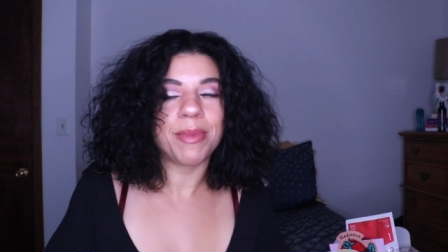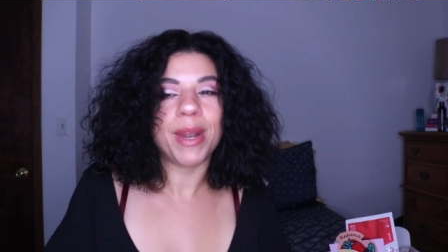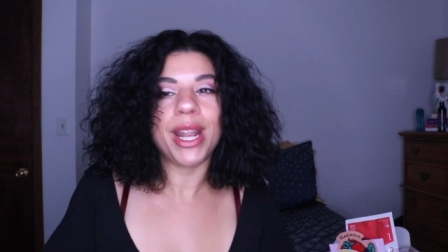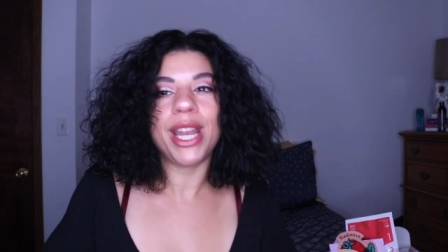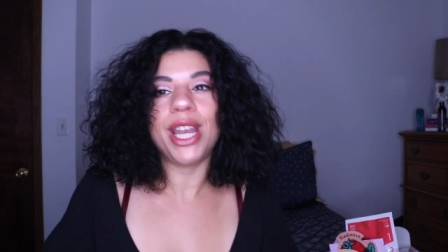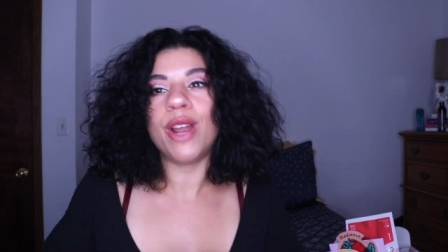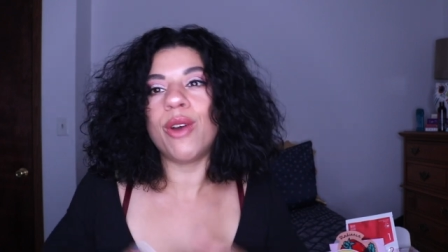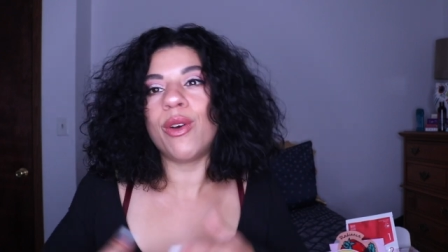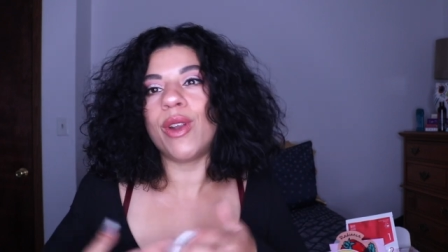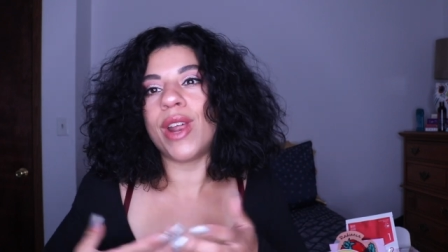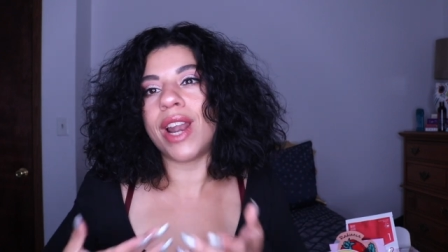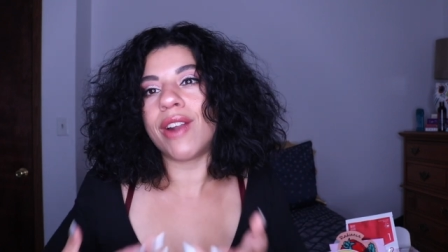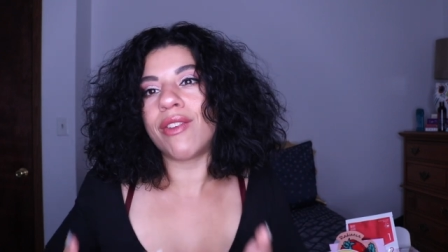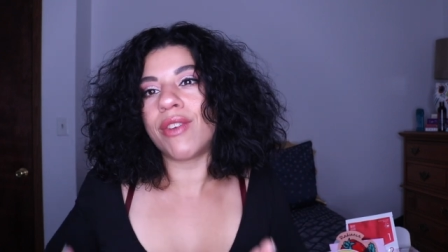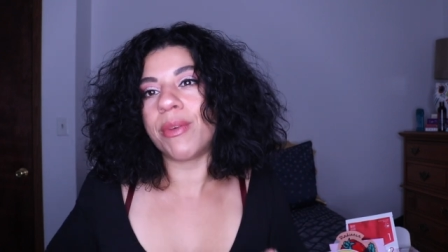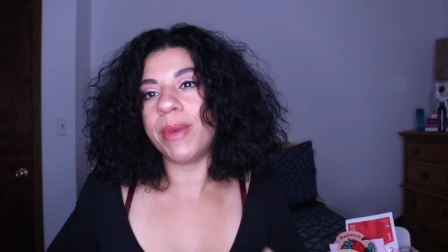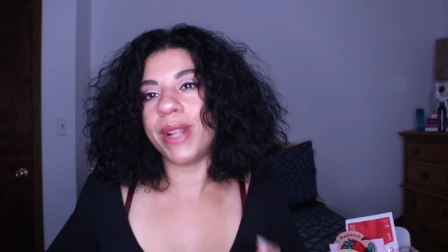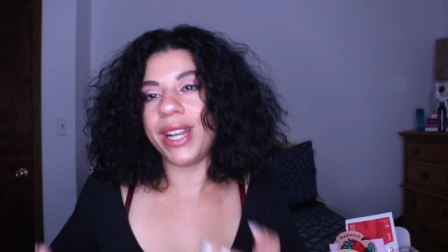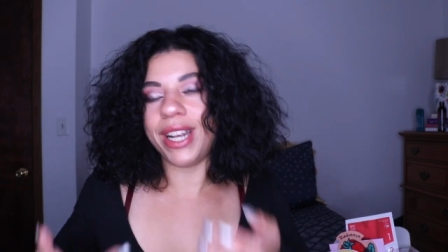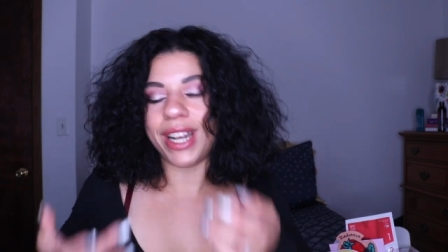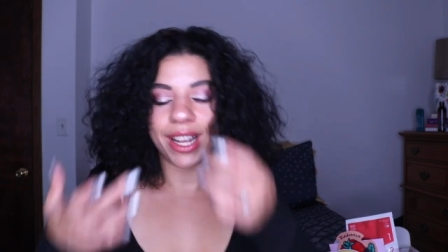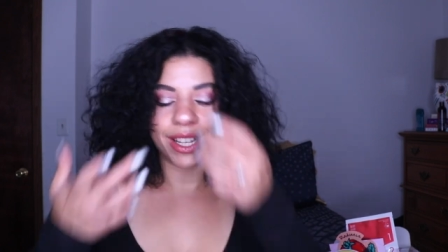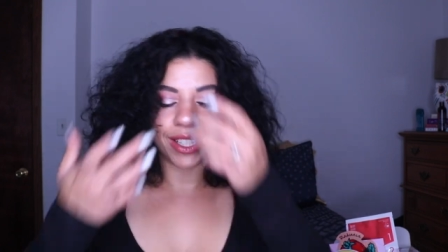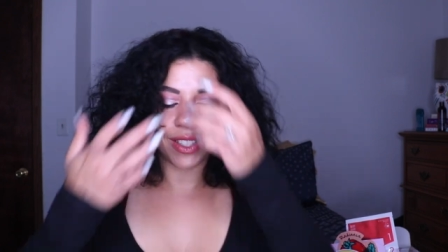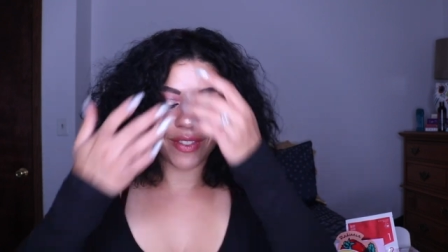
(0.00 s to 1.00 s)
but I know not
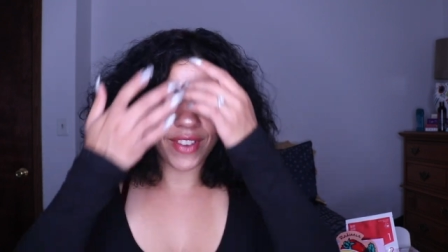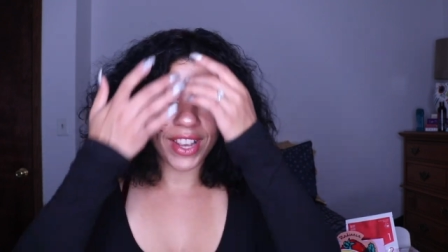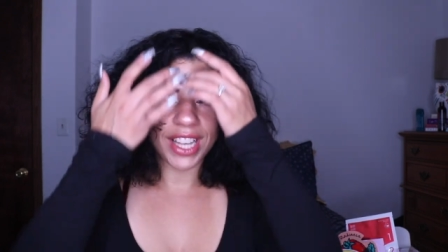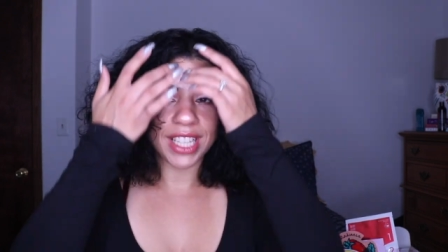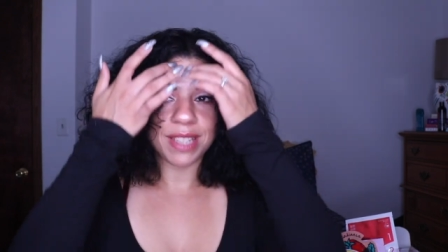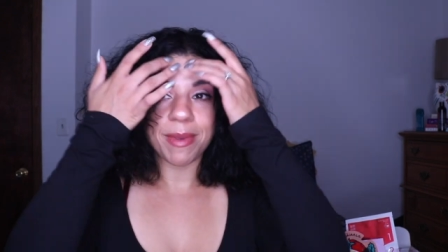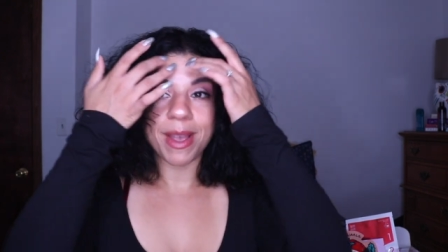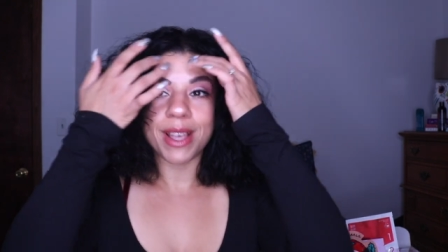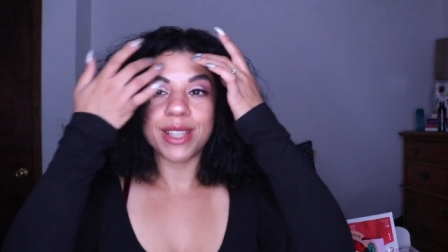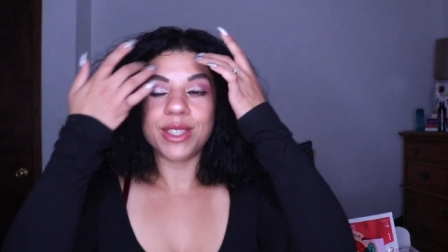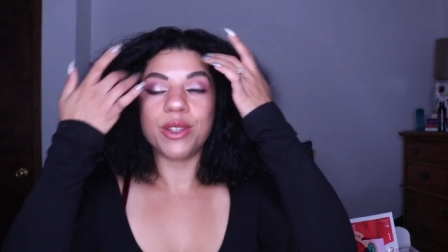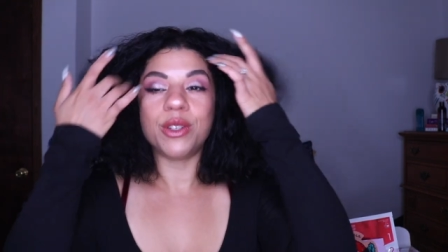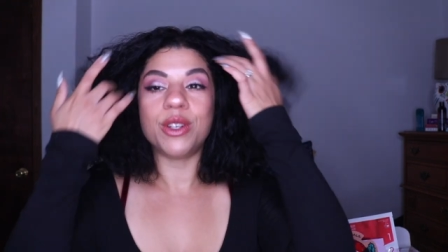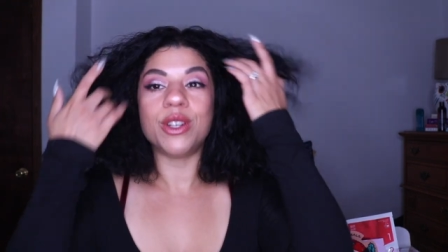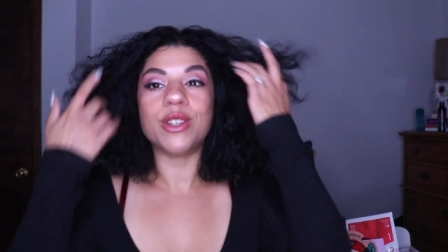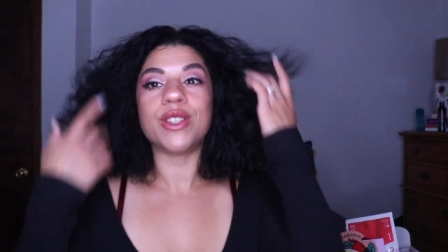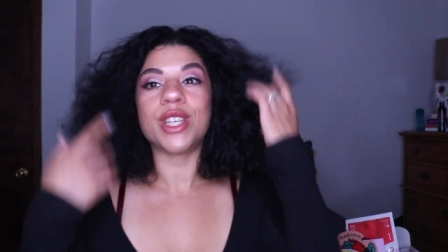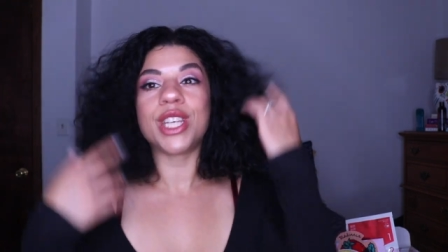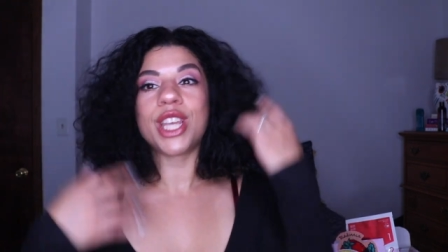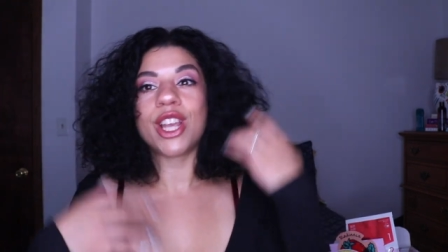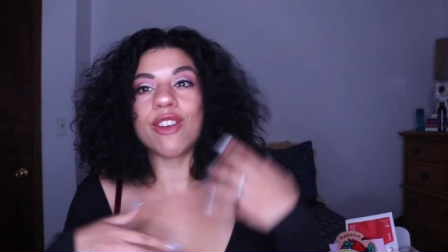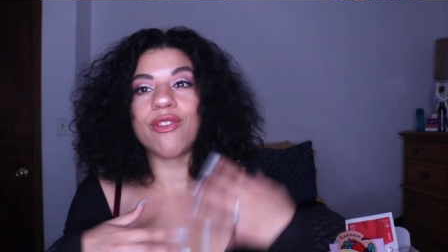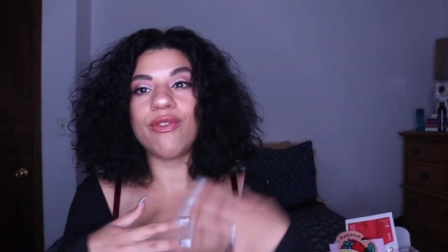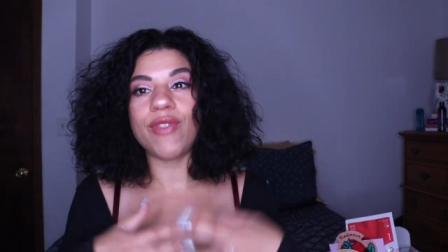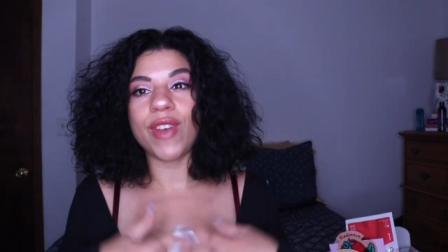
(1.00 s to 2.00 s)
everybody does face masks, so just
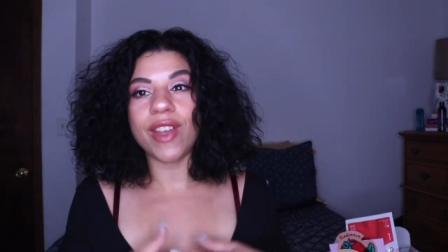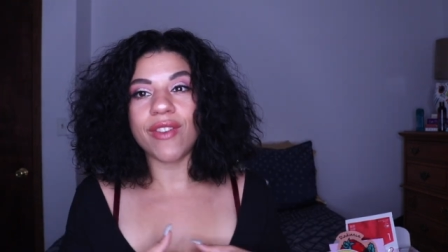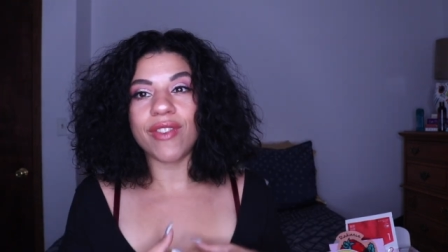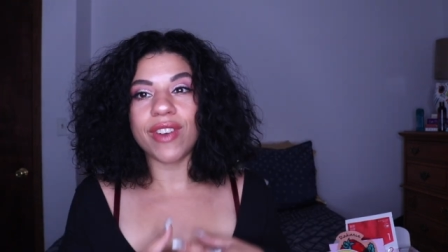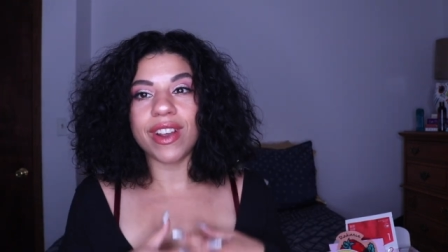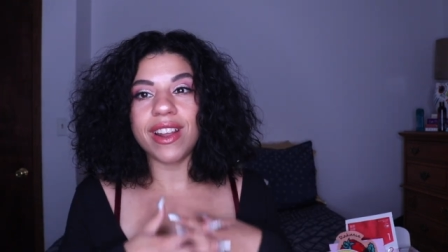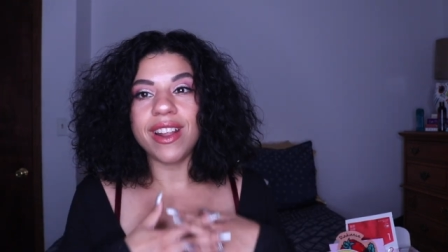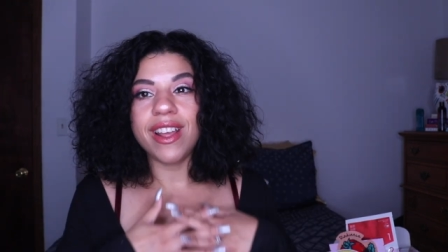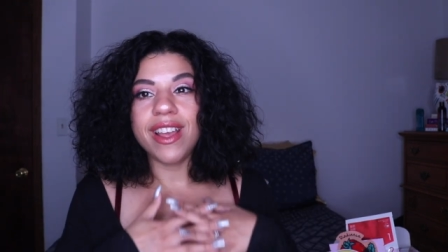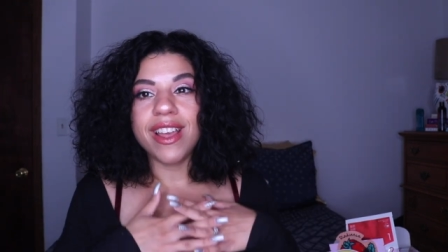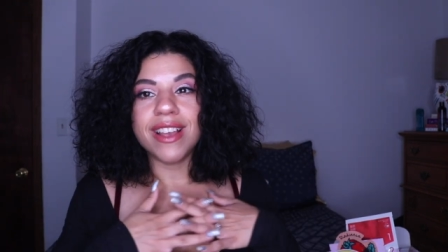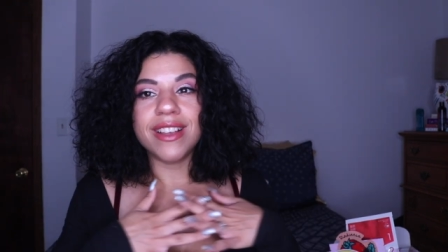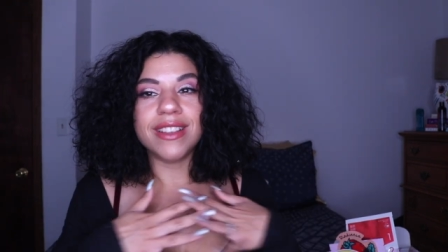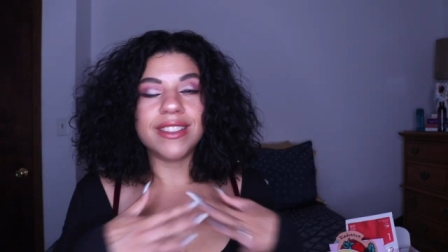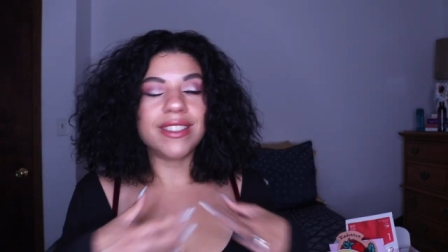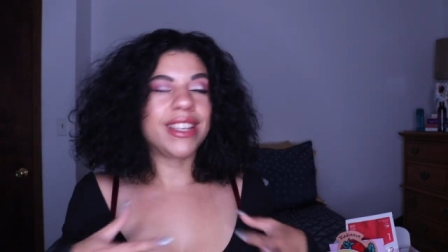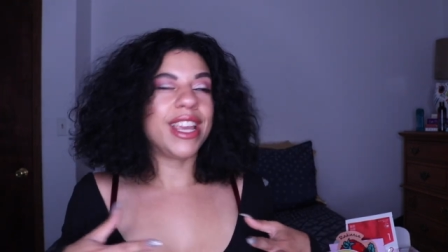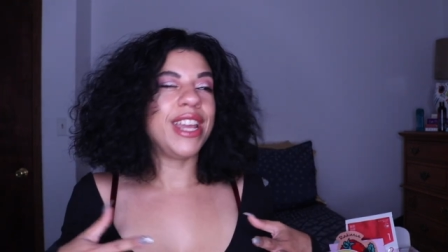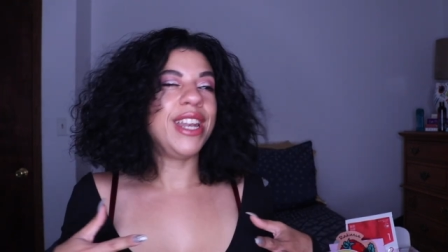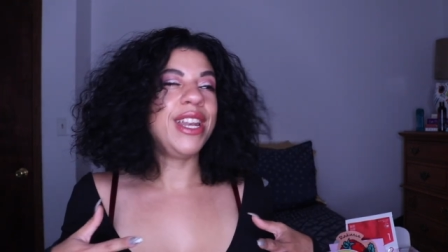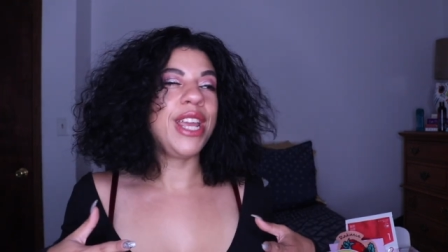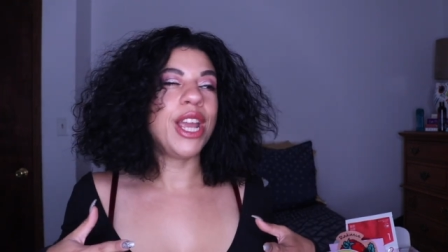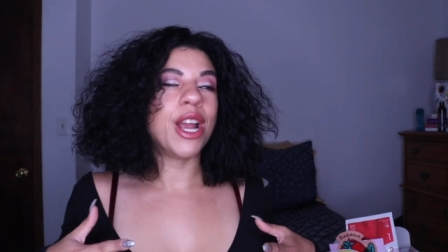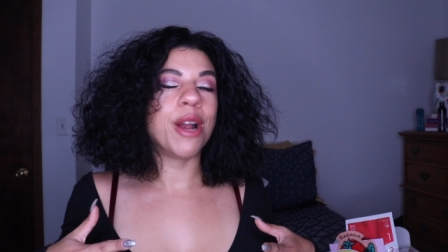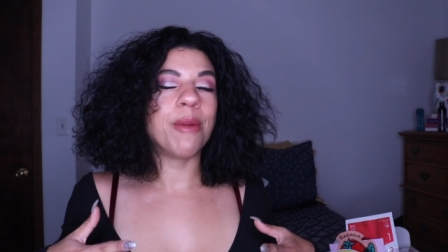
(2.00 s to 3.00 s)
like your favorite
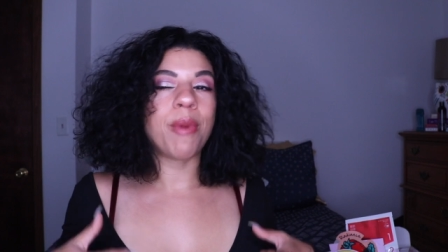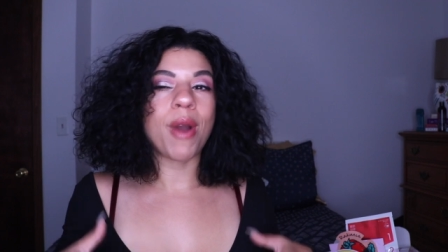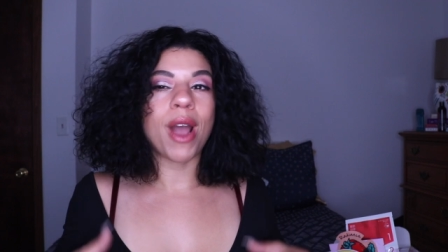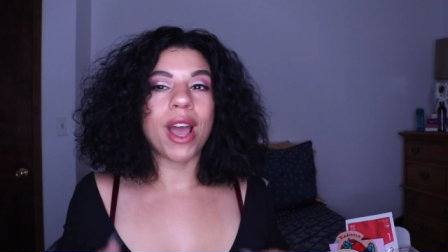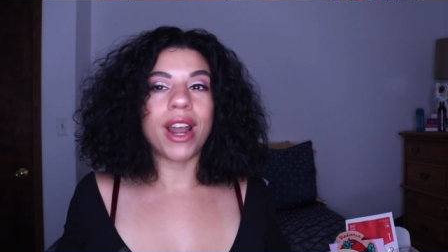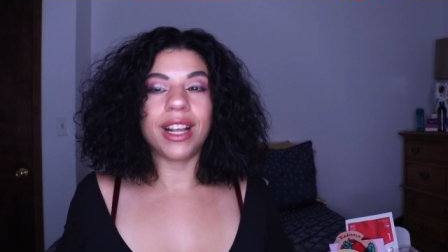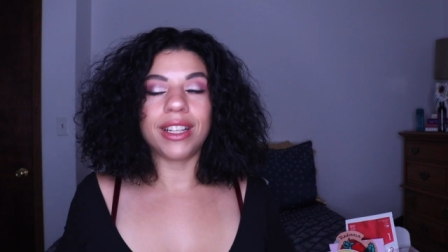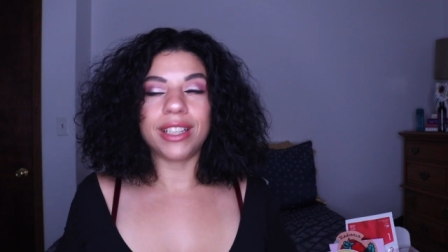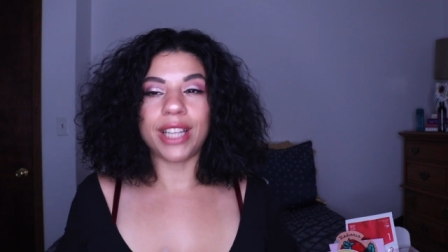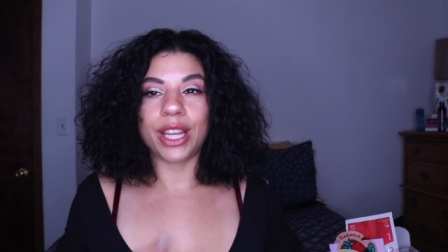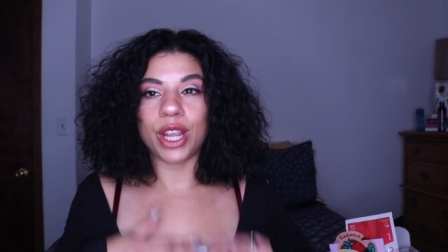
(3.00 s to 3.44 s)
skincare product,